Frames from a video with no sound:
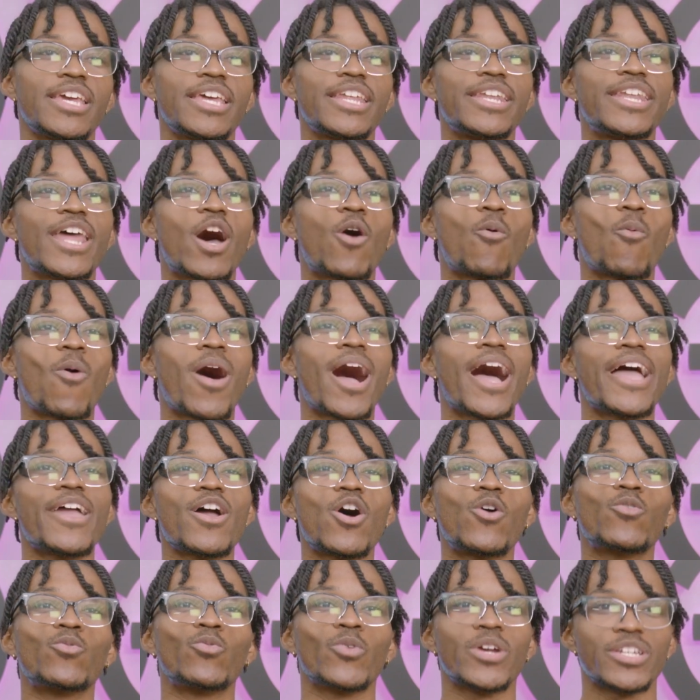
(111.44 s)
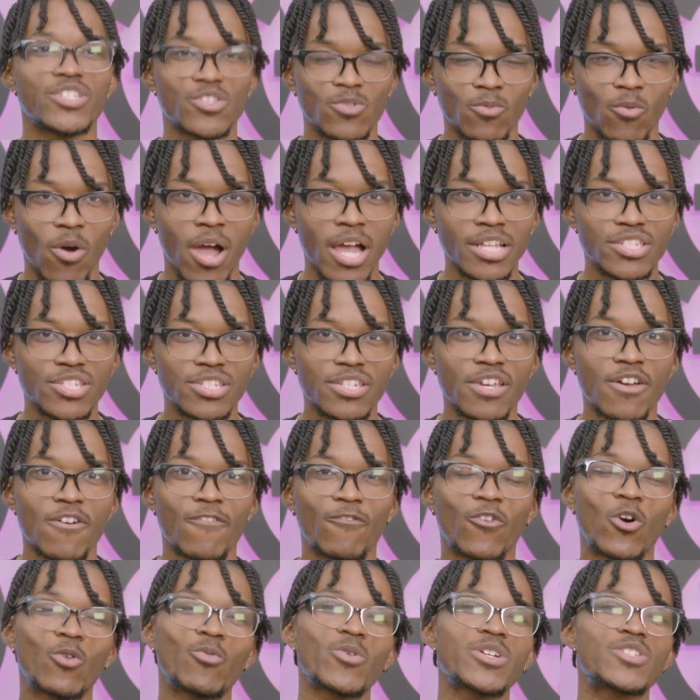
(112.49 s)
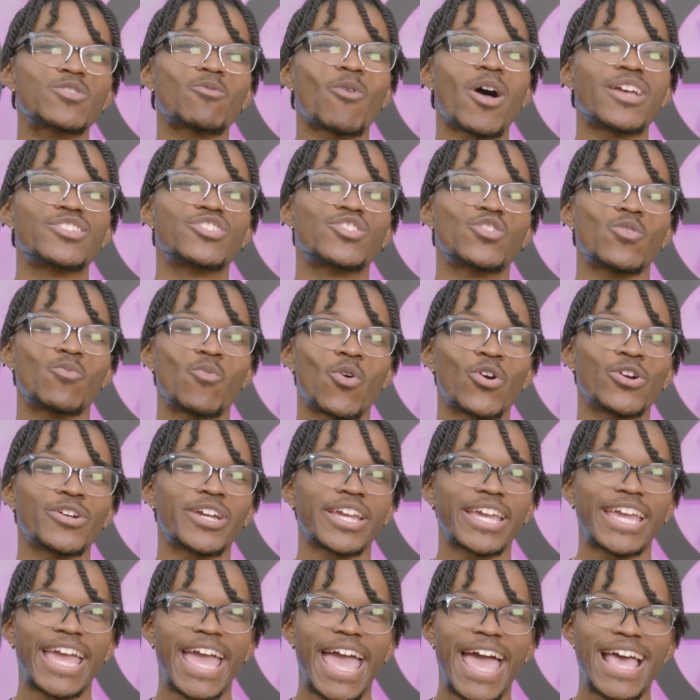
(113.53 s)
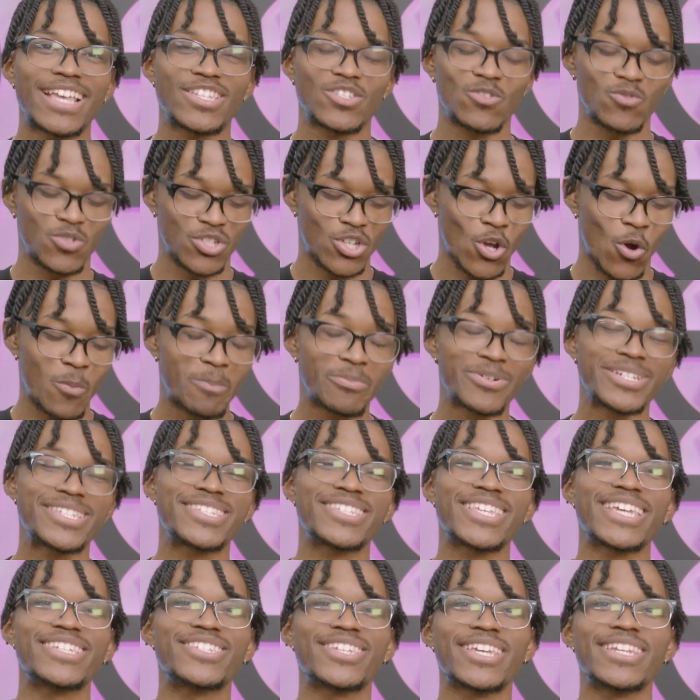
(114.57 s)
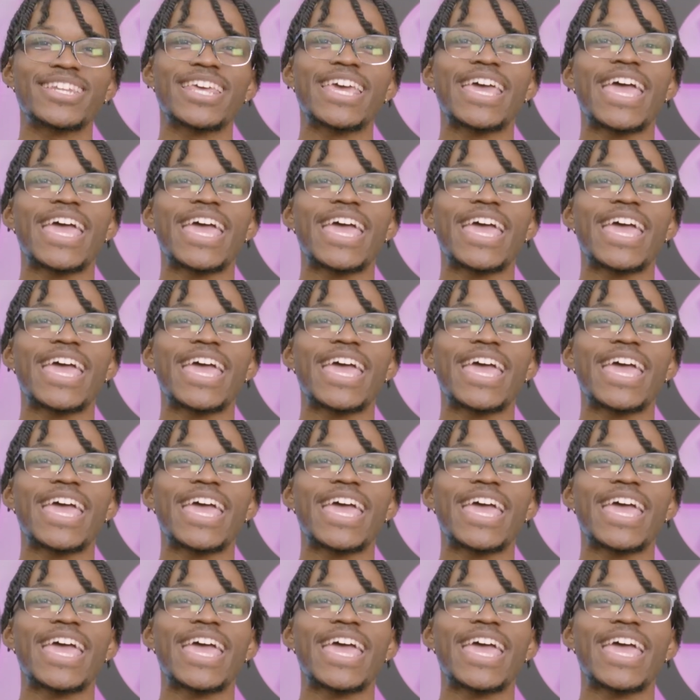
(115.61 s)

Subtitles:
Now, why a wristwatch? For a wristwatch to work, it has to show precision